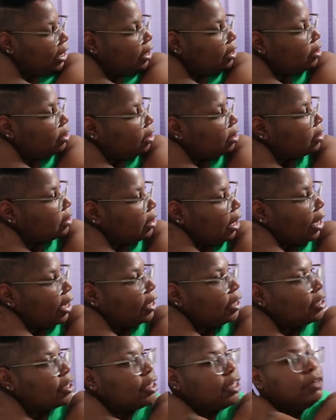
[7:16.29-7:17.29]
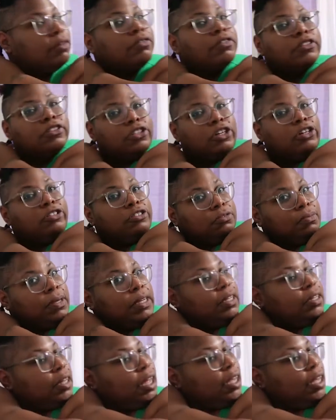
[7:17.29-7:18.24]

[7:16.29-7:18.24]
He looked like he was a church man.